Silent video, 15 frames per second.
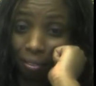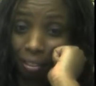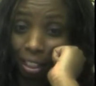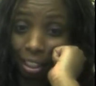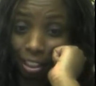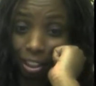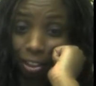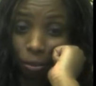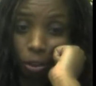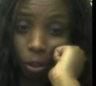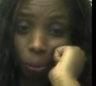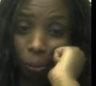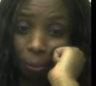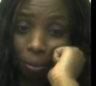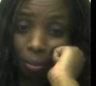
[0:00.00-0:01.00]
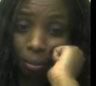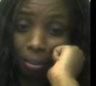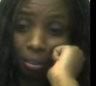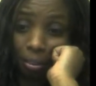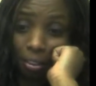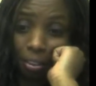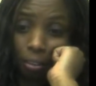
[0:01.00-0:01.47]
That's his group.
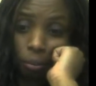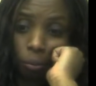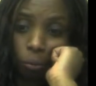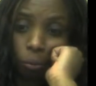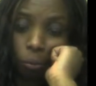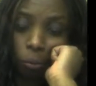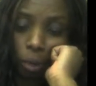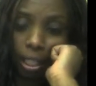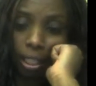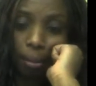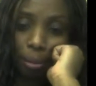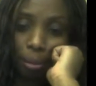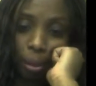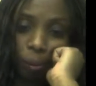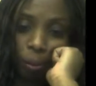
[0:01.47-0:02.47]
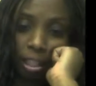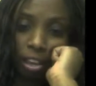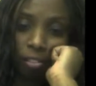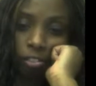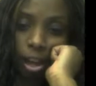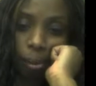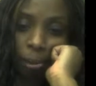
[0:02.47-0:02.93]
Why that man wearing
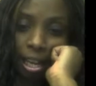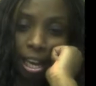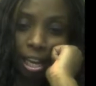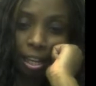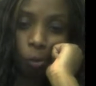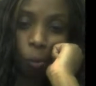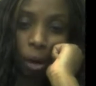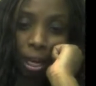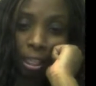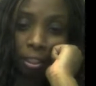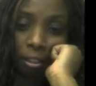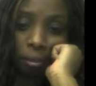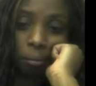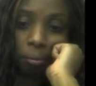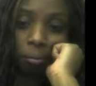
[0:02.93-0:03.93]
that floppy hat in white?